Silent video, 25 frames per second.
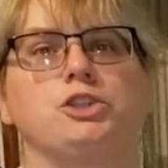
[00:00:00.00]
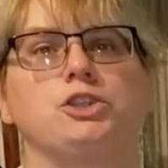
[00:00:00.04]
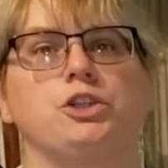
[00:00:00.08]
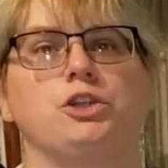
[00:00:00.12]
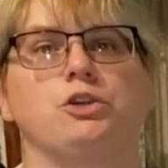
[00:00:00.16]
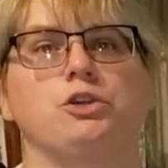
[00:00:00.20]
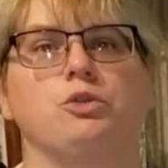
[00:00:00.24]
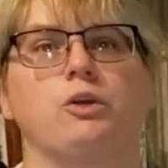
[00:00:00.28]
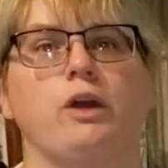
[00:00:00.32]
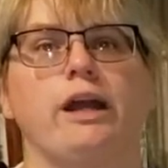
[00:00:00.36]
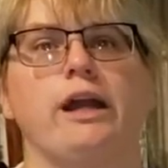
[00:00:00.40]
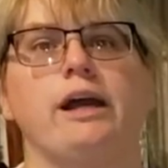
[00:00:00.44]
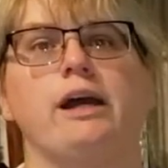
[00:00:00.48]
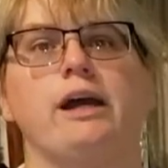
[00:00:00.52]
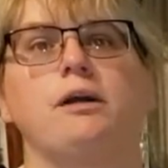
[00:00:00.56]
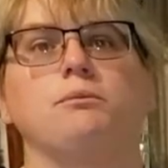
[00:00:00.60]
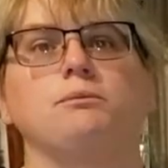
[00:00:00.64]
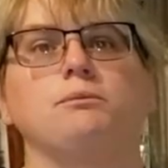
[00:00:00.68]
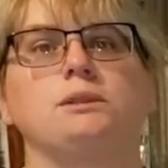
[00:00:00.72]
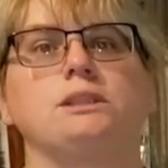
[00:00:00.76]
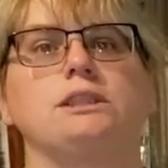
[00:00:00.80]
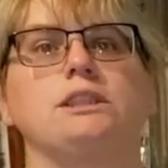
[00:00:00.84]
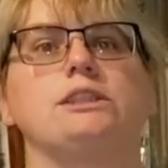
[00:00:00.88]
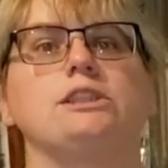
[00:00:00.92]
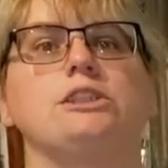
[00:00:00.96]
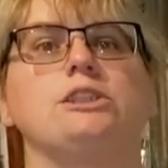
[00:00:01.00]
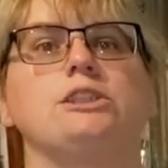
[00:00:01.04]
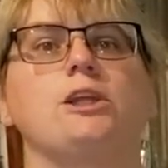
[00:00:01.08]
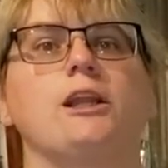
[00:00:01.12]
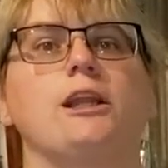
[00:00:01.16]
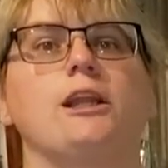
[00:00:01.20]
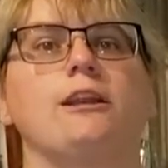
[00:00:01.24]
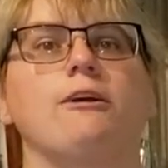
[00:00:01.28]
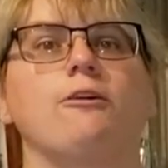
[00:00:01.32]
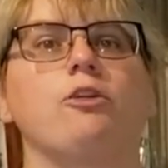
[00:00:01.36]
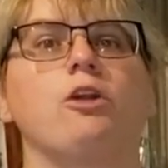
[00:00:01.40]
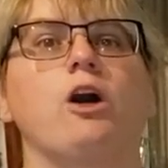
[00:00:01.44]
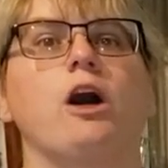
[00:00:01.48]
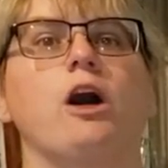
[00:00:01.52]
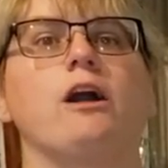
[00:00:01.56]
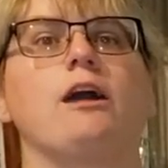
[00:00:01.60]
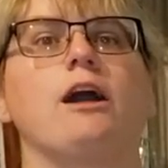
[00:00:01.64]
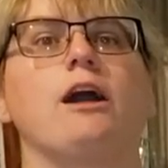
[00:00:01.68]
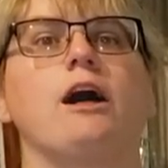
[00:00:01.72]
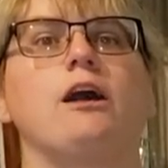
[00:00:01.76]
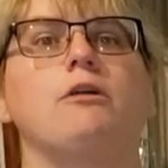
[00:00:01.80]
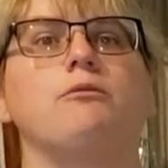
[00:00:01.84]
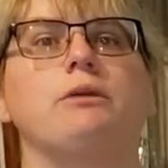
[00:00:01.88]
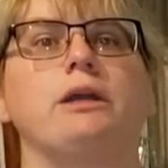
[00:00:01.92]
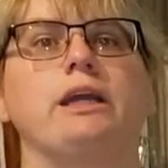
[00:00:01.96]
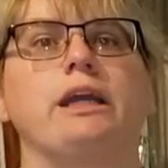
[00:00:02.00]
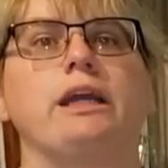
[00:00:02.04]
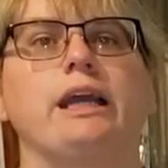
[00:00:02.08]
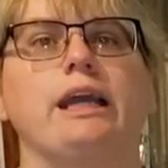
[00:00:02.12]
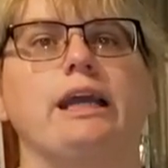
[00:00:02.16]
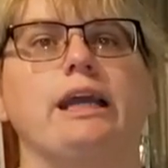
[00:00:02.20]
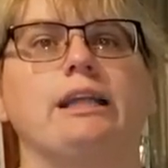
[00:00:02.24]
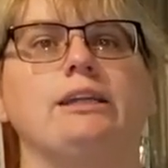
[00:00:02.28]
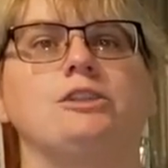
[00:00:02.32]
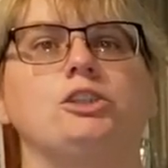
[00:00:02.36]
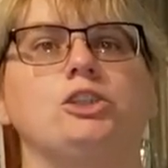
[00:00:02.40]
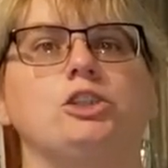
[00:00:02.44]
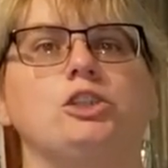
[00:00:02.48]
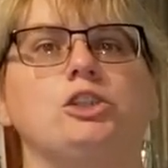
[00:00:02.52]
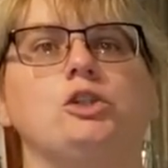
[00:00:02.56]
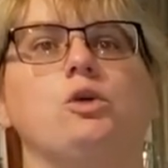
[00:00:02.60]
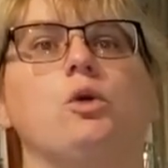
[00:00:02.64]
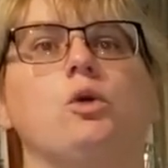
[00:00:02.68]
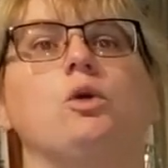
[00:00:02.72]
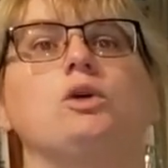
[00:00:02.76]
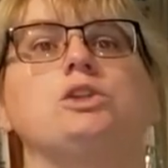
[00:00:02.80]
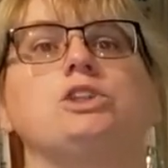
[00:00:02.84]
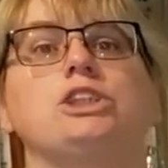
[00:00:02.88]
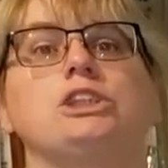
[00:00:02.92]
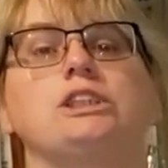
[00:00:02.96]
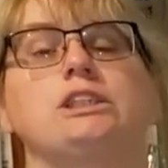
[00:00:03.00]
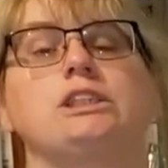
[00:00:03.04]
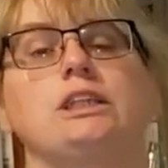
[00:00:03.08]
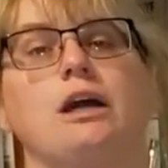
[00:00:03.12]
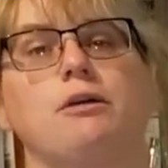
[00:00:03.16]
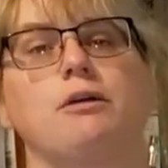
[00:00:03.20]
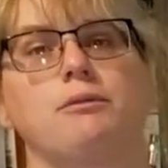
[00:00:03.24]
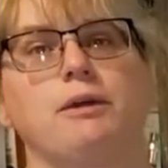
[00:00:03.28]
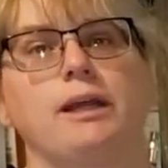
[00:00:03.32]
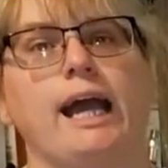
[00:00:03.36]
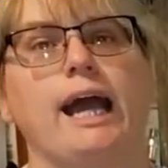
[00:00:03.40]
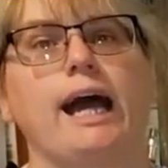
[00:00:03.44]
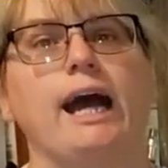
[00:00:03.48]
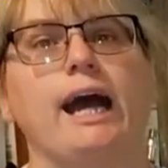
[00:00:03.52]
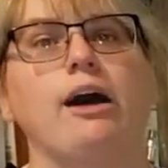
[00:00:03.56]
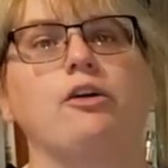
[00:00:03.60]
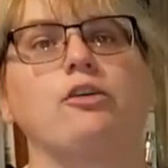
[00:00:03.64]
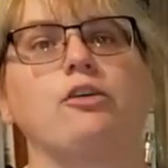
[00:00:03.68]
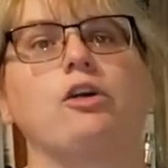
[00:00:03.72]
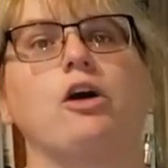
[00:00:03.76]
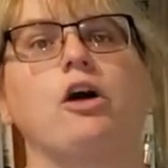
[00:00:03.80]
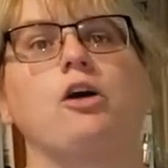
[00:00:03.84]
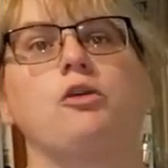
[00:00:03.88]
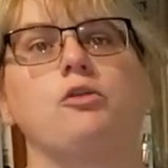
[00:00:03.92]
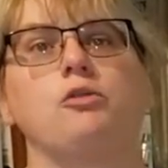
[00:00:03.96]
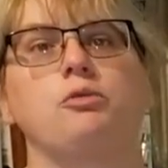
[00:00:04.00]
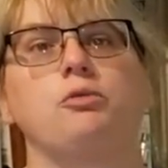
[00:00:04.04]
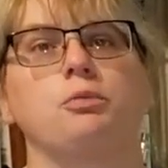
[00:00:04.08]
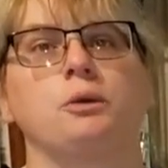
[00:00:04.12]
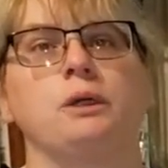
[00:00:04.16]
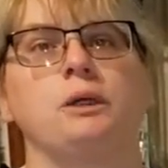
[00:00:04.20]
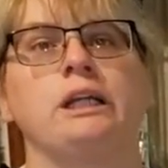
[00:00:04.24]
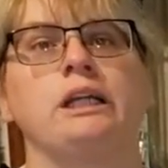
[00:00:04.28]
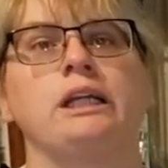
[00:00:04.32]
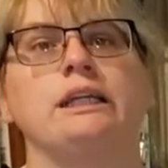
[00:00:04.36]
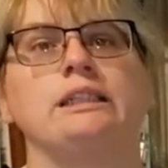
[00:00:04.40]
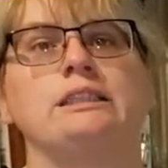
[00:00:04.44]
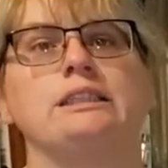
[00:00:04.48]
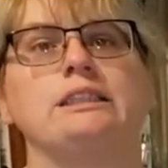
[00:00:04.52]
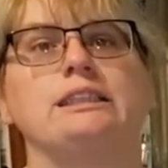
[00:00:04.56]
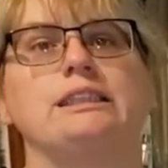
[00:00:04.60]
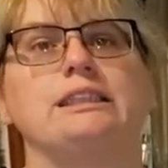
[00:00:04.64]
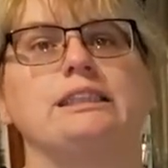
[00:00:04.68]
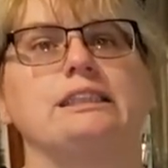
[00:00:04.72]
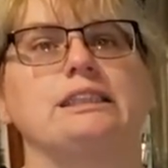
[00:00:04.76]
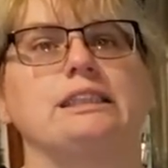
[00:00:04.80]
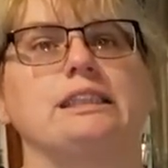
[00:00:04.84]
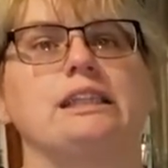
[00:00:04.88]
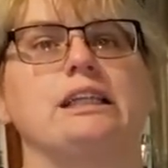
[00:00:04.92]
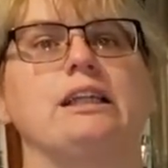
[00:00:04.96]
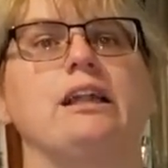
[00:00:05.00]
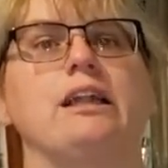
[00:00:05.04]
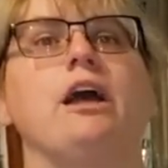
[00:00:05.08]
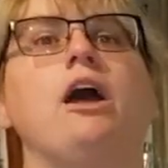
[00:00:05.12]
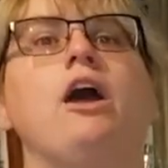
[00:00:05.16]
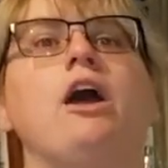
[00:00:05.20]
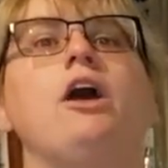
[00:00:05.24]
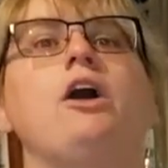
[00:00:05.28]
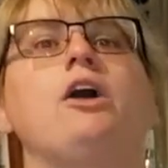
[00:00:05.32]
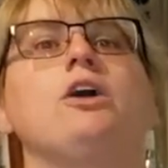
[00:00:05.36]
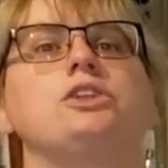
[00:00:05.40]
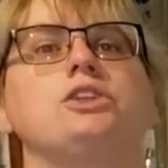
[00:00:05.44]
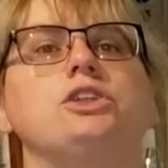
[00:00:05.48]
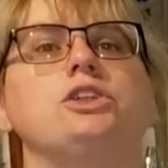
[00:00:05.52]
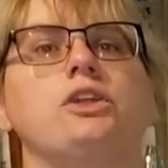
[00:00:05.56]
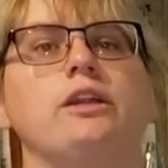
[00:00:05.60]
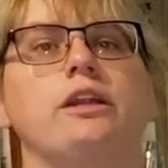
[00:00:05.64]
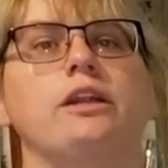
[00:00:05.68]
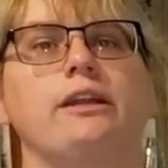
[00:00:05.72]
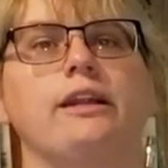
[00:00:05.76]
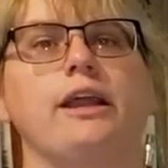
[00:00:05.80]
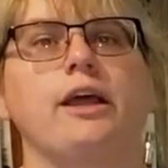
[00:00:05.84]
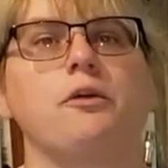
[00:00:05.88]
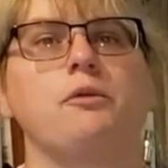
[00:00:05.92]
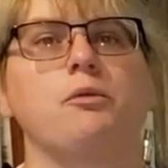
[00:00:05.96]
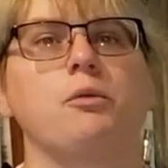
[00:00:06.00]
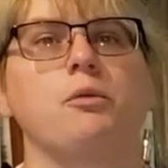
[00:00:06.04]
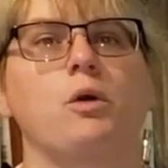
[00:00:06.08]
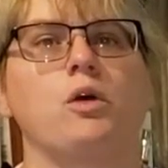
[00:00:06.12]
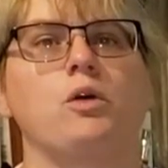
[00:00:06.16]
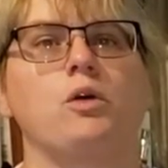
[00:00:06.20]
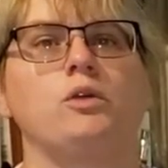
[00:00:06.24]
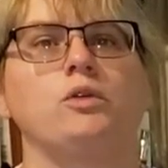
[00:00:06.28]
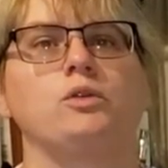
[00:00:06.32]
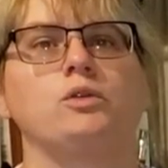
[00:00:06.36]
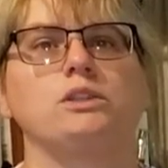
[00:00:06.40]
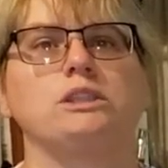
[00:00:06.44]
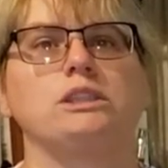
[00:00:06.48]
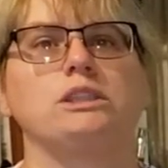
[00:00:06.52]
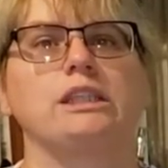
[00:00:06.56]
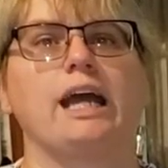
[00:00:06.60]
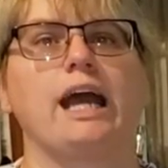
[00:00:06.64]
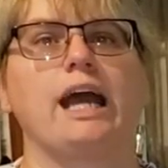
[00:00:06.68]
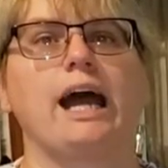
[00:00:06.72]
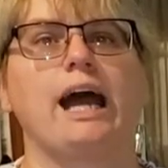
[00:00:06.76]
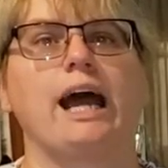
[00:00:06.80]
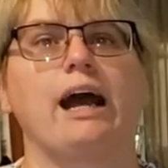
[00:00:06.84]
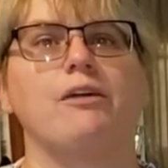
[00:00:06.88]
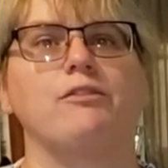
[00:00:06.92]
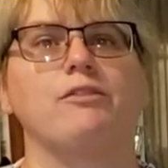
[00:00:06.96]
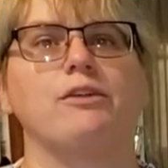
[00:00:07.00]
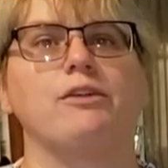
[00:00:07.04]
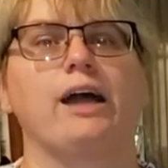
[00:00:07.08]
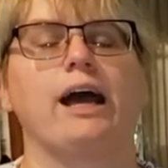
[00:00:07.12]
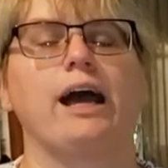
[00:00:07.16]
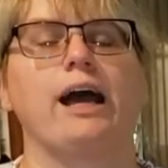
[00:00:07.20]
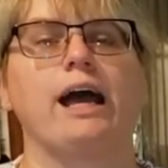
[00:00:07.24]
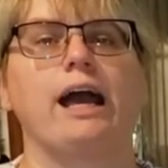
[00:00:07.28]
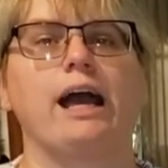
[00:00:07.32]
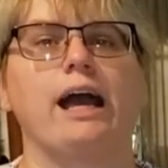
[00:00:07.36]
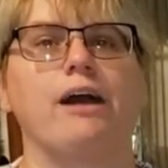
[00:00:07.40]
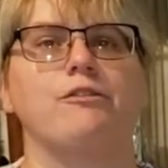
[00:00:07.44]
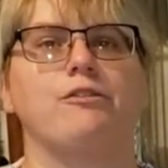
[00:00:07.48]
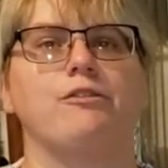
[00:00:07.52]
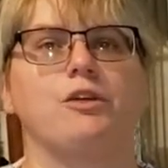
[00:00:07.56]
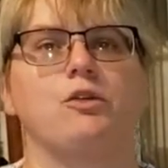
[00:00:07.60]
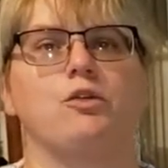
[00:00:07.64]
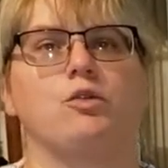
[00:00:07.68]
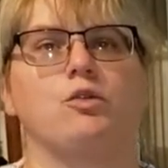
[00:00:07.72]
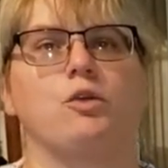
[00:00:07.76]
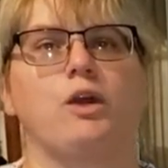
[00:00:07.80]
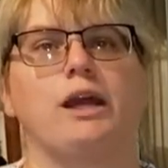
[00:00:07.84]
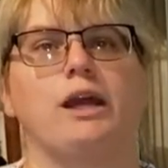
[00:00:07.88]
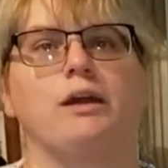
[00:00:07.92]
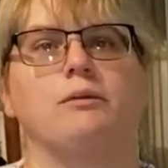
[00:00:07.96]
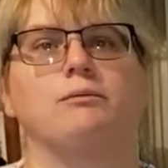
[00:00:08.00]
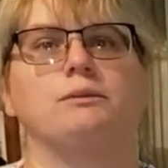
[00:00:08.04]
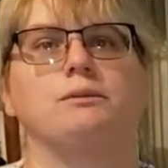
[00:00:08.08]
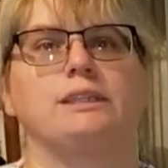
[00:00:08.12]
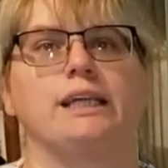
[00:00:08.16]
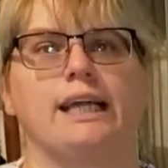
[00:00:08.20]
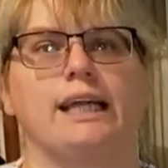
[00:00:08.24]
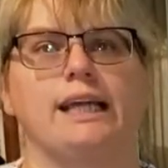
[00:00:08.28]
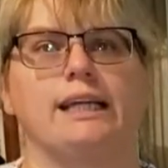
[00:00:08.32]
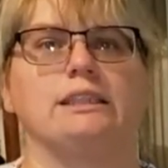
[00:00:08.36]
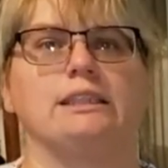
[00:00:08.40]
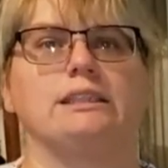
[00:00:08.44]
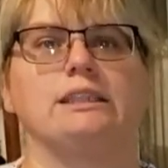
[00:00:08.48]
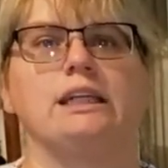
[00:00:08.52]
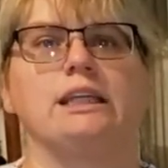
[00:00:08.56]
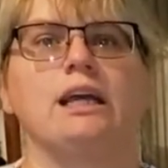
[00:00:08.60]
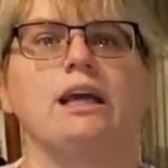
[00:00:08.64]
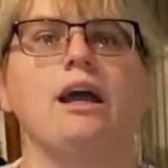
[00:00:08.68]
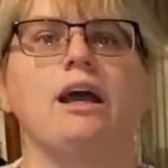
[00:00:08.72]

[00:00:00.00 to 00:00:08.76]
your rams so that they're not coming into or just coming out of breeding season so that they won't have that heavy ram taint.